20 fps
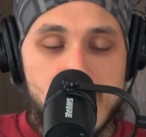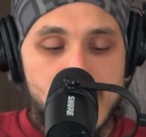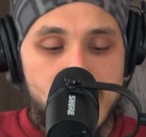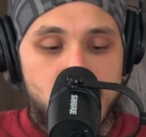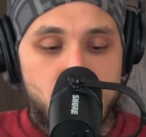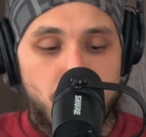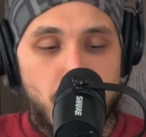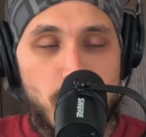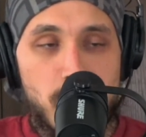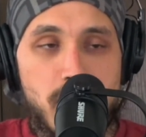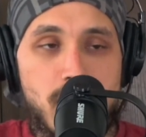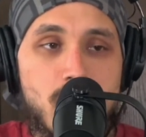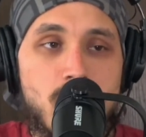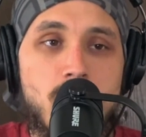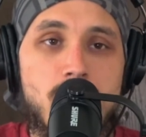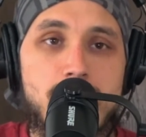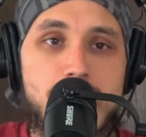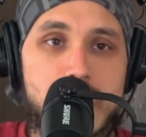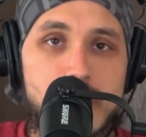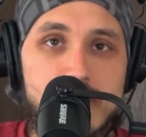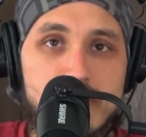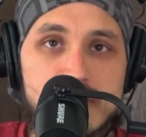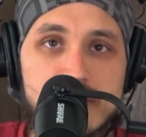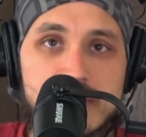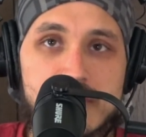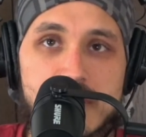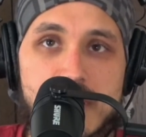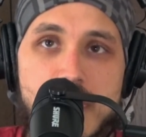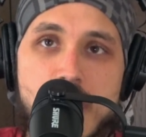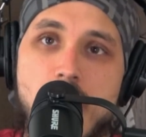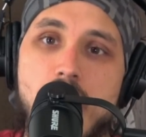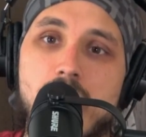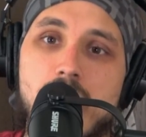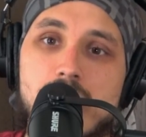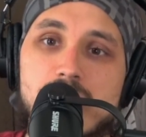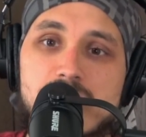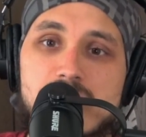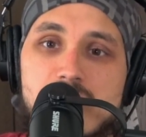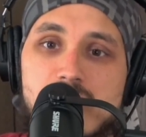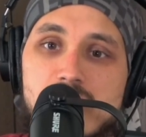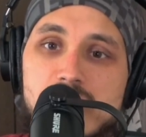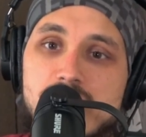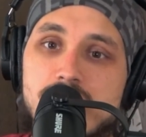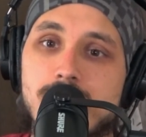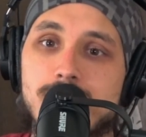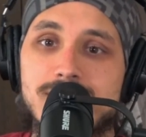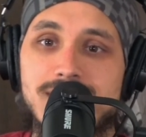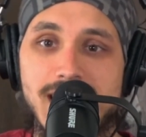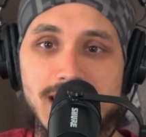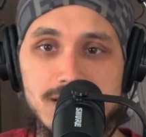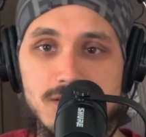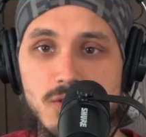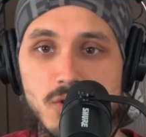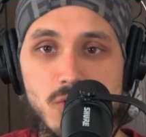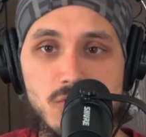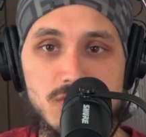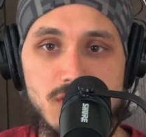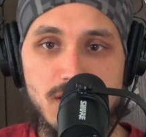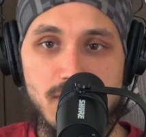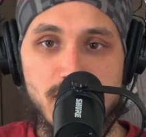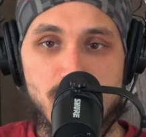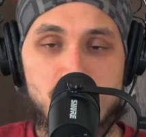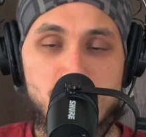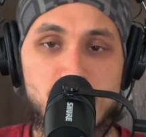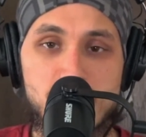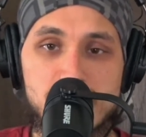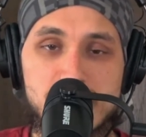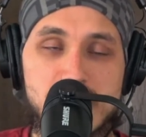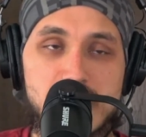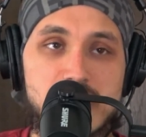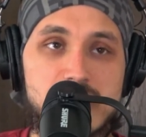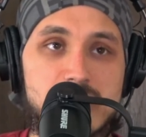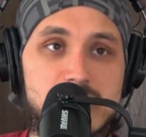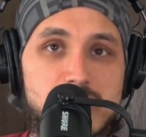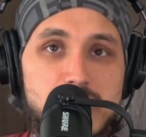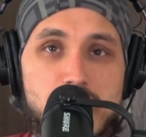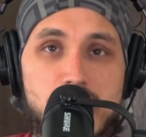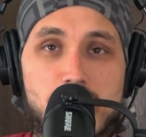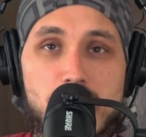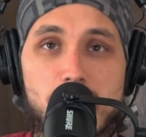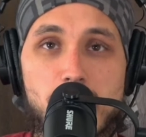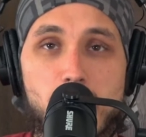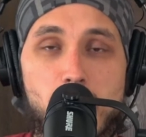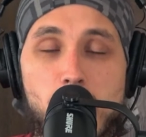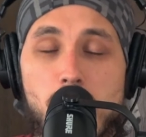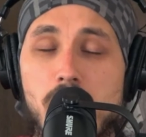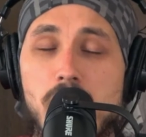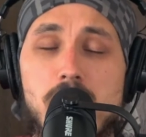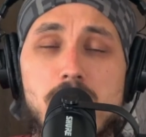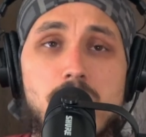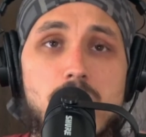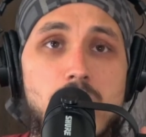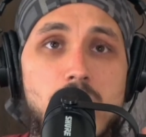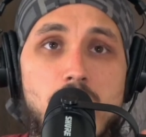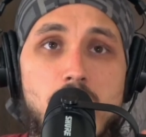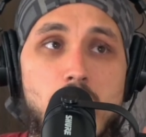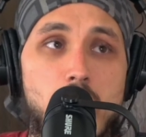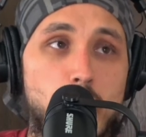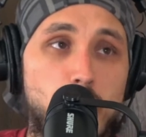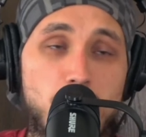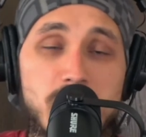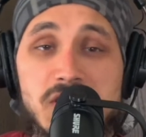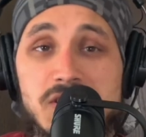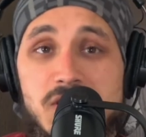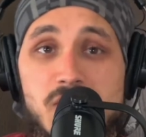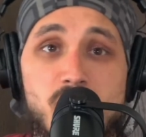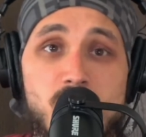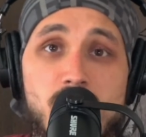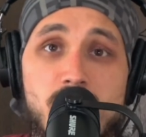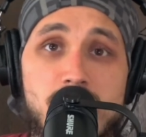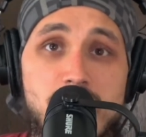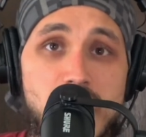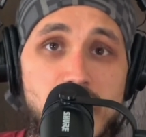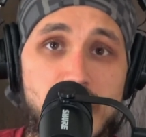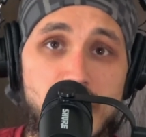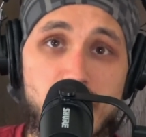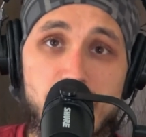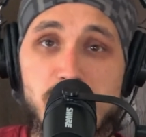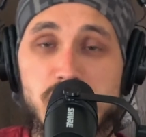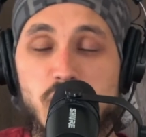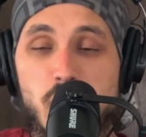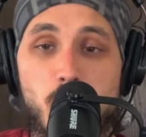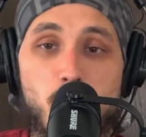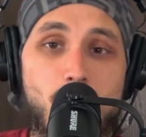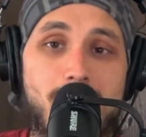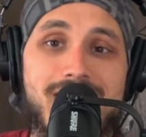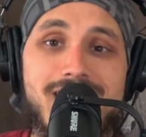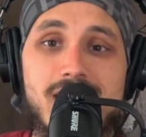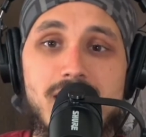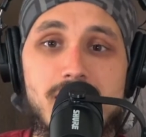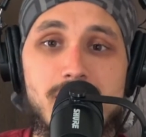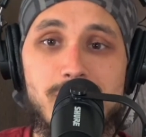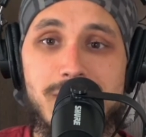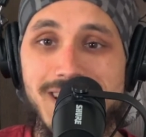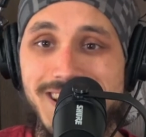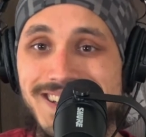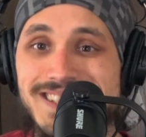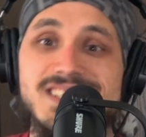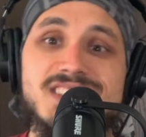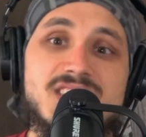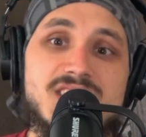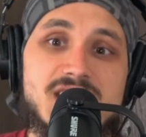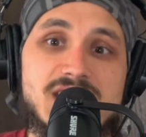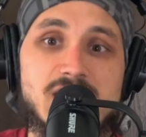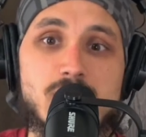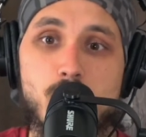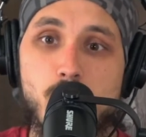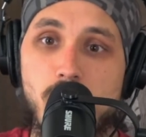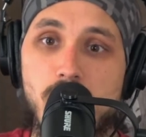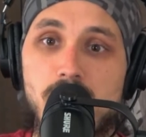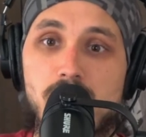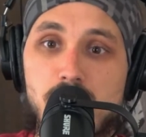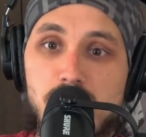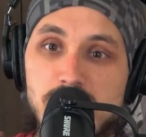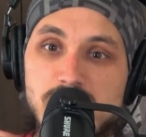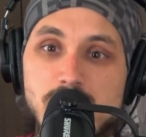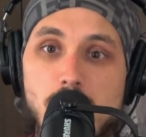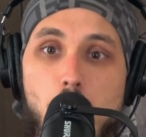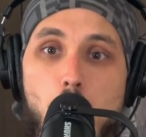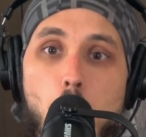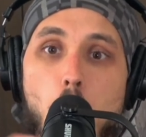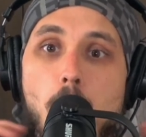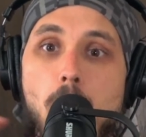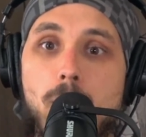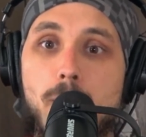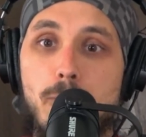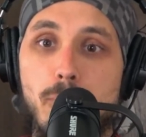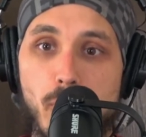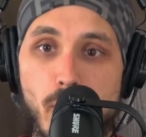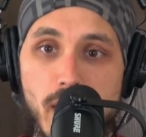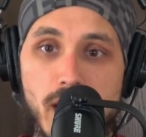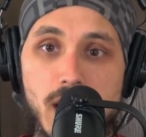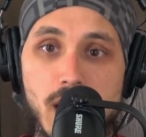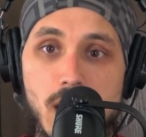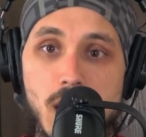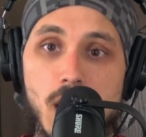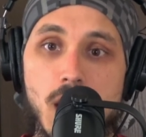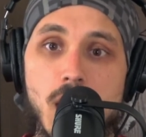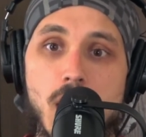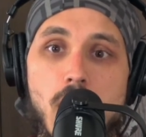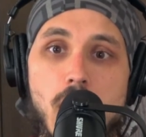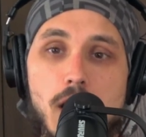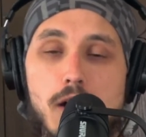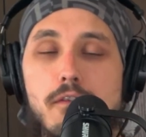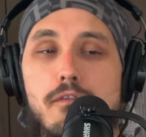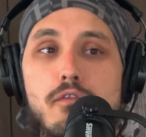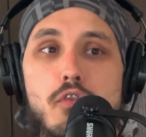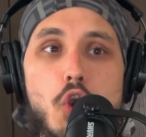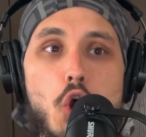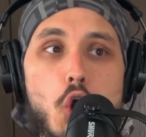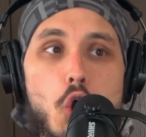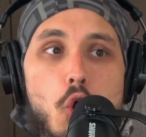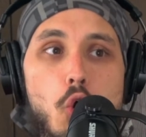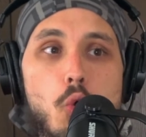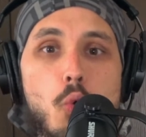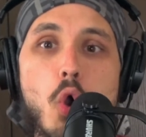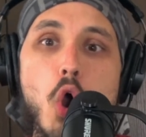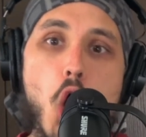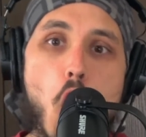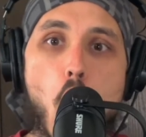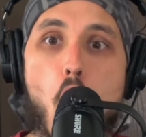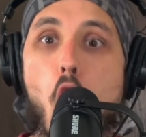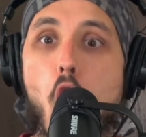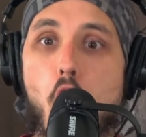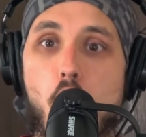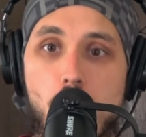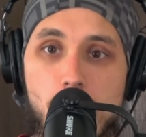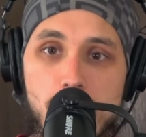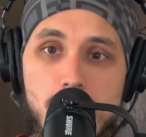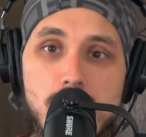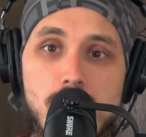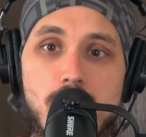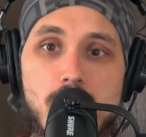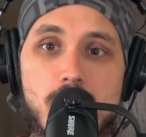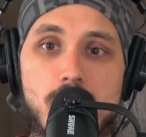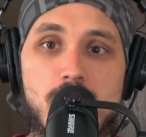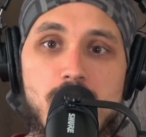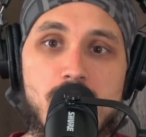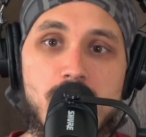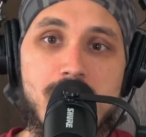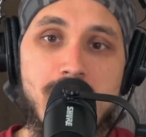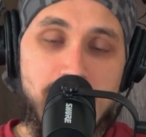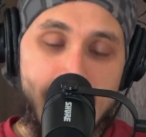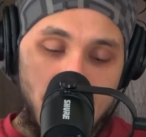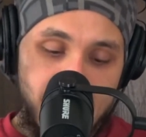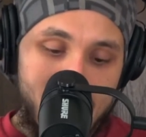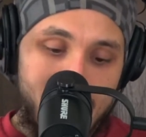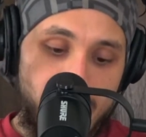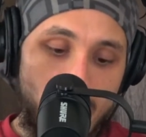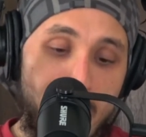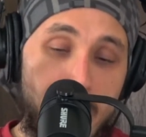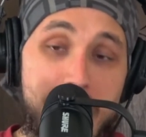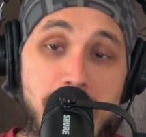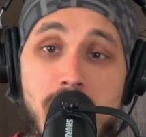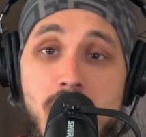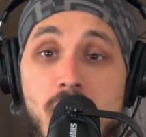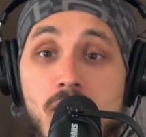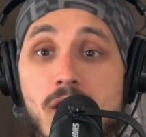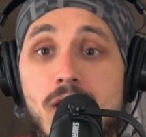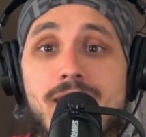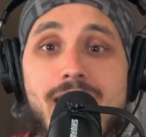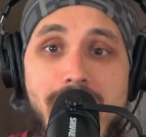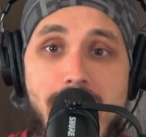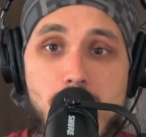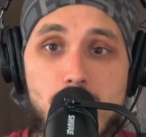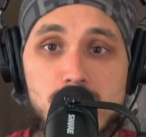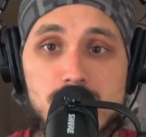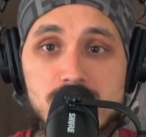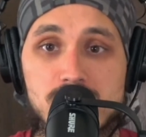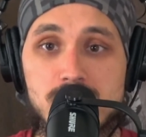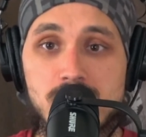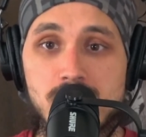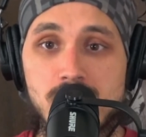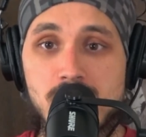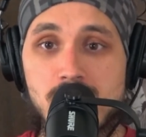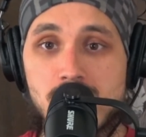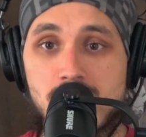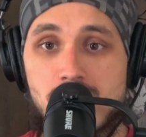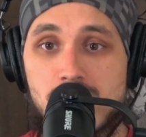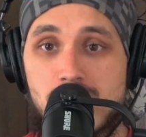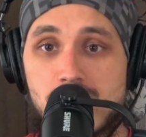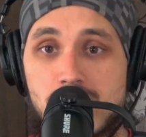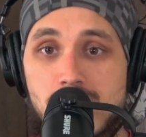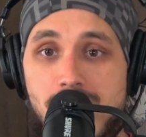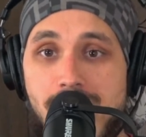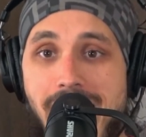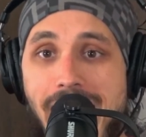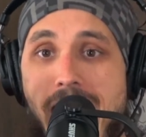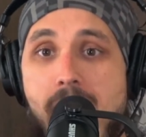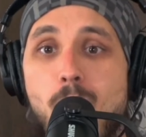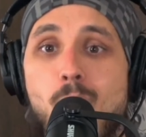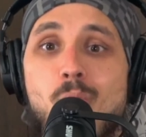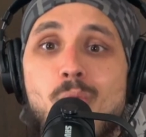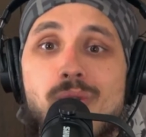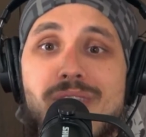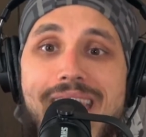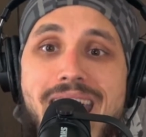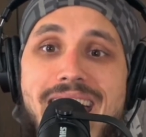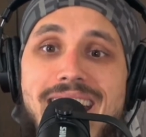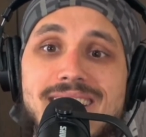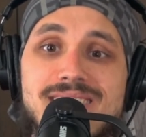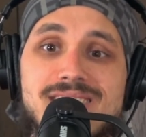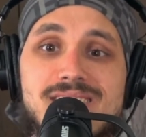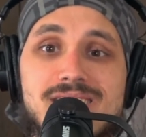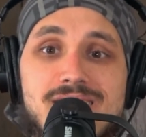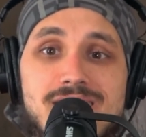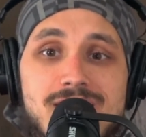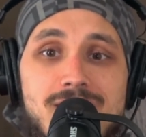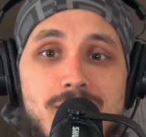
from here on out, unless there's some technical difficulties for one reason or another, there's a random instance where there's a long break of no audio, from here on out, I will not